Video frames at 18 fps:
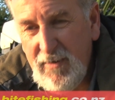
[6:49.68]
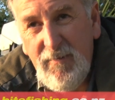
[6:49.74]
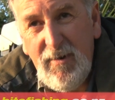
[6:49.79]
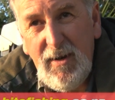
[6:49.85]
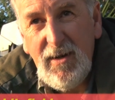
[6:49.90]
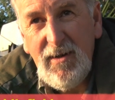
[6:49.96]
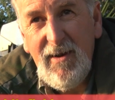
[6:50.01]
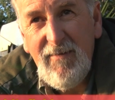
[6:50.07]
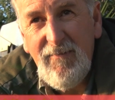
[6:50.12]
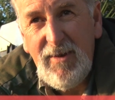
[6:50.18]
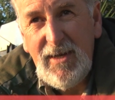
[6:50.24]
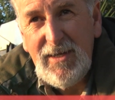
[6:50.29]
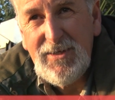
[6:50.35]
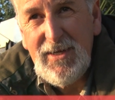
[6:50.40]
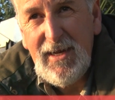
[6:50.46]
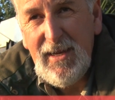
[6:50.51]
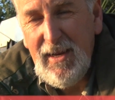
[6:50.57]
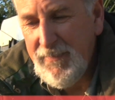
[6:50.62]
everything, everything
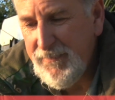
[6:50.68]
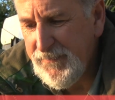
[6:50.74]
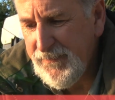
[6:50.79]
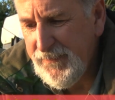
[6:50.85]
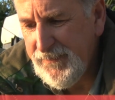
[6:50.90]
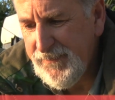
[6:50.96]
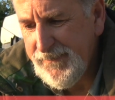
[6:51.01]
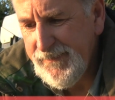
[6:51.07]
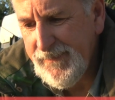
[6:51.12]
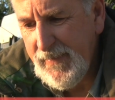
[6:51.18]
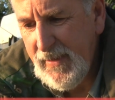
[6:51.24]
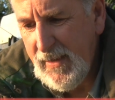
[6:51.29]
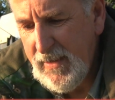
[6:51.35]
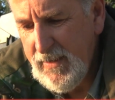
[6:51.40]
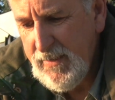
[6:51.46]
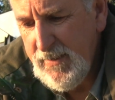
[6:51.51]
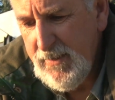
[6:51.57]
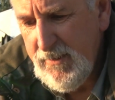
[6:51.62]
together.
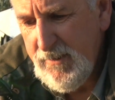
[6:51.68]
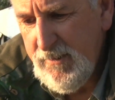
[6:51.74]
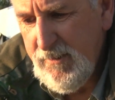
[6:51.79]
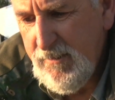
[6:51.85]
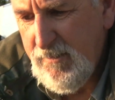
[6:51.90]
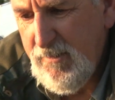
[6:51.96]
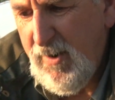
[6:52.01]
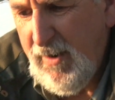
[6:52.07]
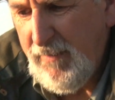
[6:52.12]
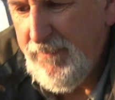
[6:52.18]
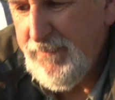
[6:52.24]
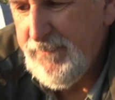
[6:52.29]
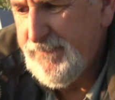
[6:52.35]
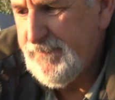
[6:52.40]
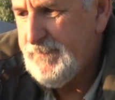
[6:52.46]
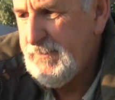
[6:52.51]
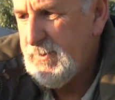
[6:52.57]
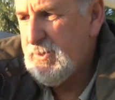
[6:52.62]
Right.
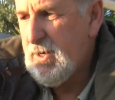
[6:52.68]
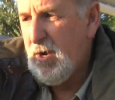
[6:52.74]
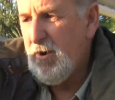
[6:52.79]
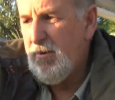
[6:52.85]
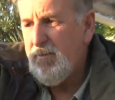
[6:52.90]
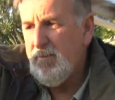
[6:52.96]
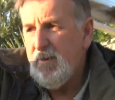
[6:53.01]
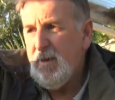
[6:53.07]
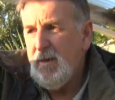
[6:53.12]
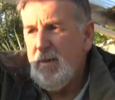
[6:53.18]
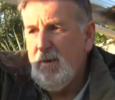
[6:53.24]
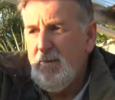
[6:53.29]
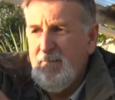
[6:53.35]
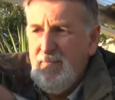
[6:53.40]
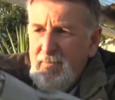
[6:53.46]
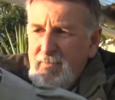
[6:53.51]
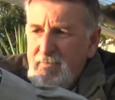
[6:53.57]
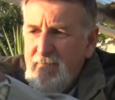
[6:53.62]
So, and then
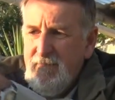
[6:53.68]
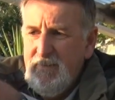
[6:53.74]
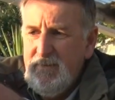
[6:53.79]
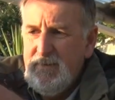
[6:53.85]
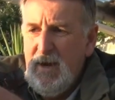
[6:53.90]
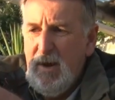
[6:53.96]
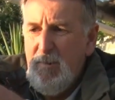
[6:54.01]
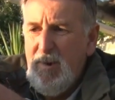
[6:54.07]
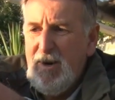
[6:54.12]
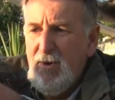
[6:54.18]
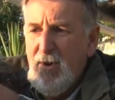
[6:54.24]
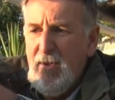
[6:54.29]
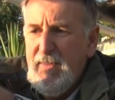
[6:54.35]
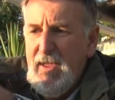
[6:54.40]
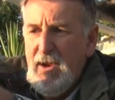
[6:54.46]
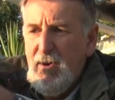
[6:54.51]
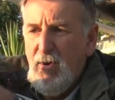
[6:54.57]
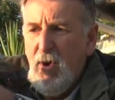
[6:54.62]
Say a rig like
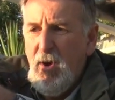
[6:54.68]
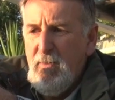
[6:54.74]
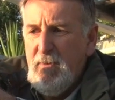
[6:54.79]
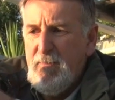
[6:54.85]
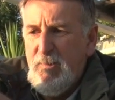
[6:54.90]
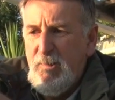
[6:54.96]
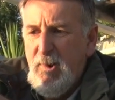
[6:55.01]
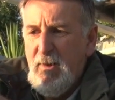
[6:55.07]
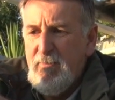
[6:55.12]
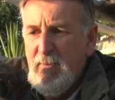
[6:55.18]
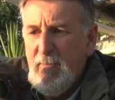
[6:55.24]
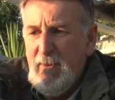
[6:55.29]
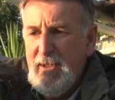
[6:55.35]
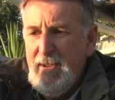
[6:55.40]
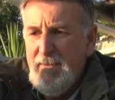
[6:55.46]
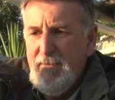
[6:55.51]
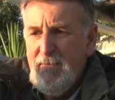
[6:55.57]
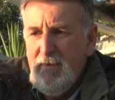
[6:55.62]
that, I would
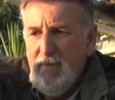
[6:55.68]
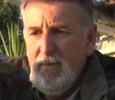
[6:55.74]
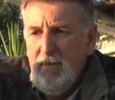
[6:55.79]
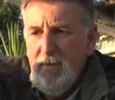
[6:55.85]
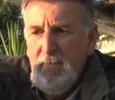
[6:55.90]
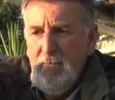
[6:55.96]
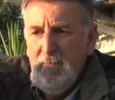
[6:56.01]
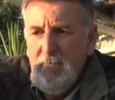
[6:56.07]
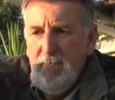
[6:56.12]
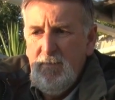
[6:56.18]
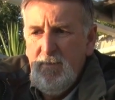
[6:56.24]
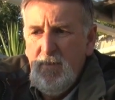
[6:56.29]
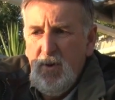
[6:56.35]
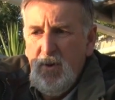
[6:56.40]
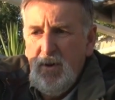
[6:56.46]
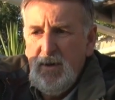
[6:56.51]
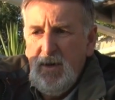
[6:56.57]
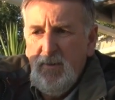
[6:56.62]
probably,
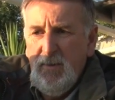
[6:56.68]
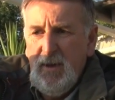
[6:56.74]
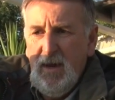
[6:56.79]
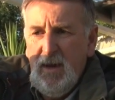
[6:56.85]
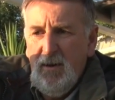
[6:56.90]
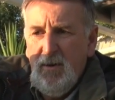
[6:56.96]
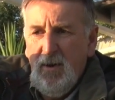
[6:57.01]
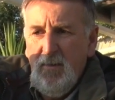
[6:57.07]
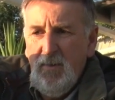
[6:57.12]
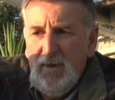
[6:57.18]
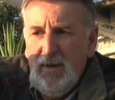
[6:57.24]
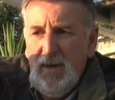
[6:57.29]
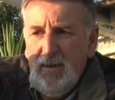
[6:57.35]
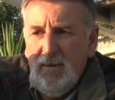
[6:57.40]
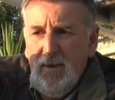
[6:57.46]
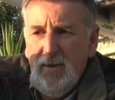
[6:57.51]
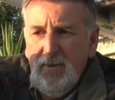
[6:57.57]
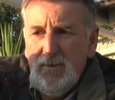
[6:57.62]
my idea with that, I would
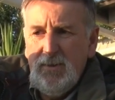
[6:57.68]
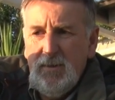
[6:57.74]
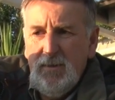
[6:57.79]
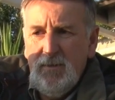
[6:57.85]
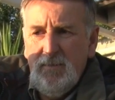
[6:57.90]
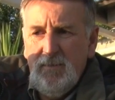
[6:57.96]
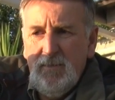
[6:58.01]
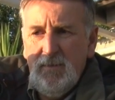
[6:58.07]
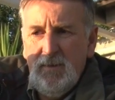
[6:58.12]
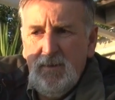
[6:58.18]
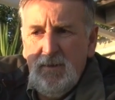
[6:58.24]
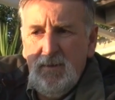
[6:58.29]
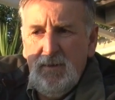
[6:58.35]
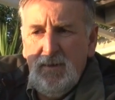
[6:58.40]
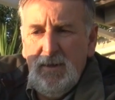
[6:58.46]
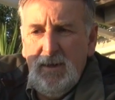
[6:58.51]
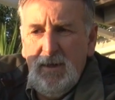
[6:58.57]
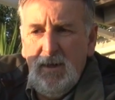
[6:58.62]
get those
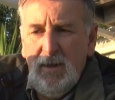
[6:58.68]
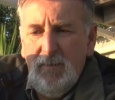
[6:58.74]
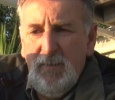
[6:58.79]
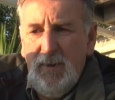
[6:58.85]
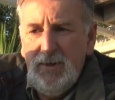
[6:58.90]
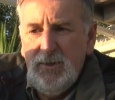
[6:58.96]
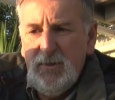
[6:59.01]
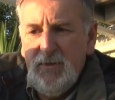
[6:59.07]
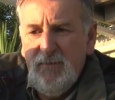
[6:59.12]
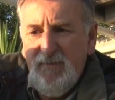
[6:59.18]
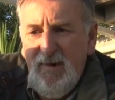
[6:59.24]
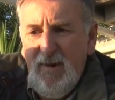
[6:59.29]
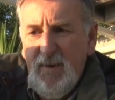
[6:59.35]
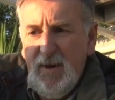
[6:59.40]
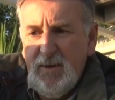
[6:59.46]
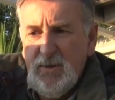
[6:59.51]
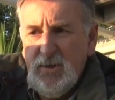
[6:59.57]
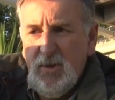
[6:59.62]
little pieces of
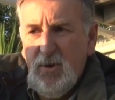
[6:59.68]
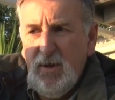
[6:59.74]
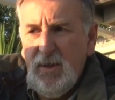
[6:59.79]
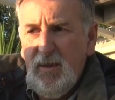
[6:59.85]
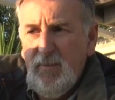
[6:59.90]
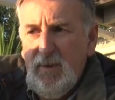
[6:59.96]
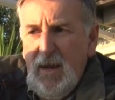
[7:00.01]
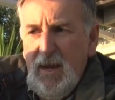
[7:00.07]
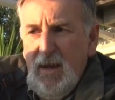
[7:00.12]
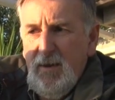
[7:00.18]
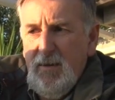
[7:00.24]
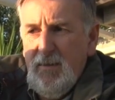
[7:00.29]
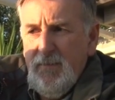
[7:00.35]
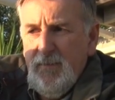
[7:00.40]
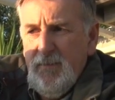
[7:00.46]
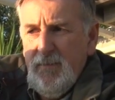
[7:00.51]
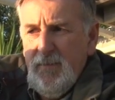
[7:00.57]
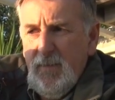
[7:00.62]
rubber, slide them down,
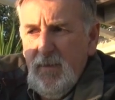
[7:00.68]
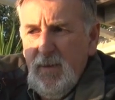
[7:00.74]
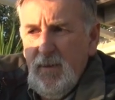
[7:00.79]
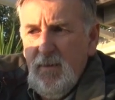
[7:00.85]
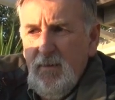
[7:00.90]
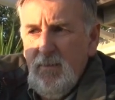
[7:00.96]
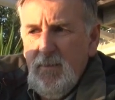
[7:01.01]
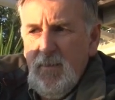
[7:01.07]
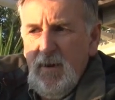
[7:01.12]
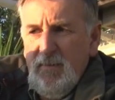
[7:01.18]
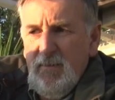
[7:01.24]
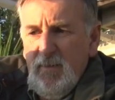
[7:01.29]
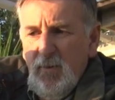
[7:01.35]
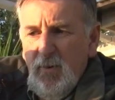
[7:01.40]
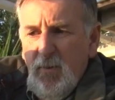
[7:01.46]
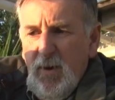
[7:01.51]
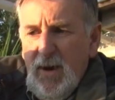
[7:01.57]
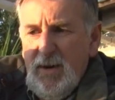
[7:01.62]
move them
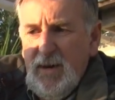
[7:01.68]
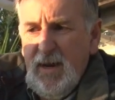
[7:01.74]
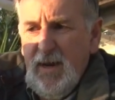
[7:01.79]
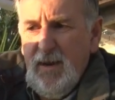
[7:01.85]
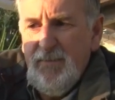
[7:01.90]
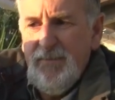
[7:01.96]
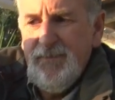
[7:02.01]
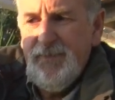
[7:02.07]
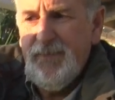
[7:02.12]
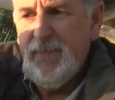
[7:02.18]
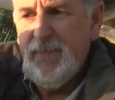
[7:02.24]
all the way down,